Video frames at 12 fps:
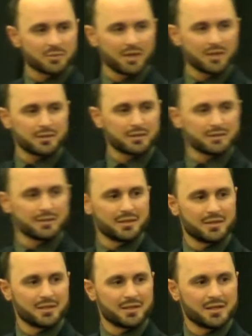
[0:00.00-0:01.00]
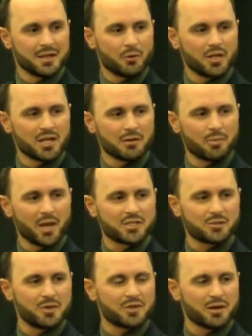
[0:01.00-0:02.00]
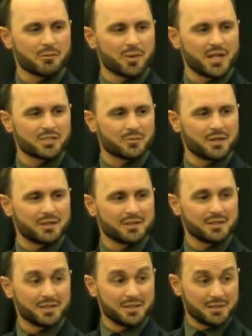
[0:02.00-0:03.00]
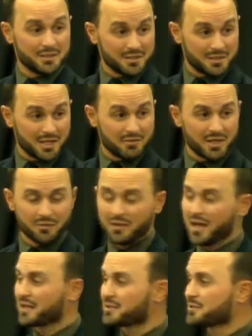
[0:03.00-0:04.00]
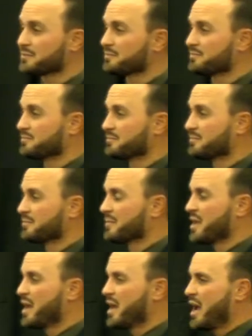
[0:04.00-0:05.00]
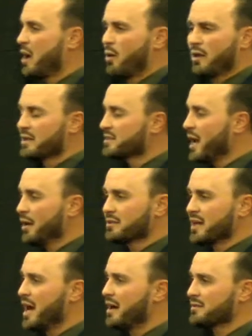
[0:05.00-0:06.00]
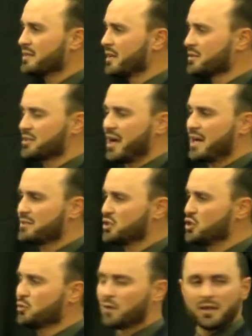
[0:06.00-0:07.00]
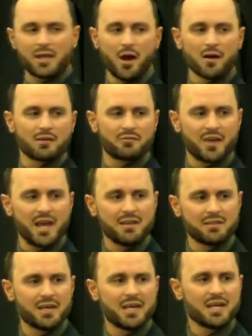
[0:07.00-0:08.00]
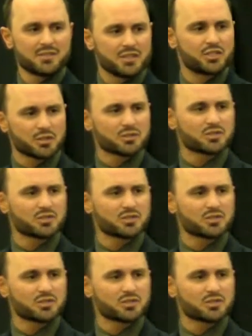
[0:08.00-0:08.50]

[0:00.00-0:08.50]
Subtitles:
it with? What are you going to replace it with? You're going to replace it with giving of thanks. And one of the telltale signs that you really are in faith is that you're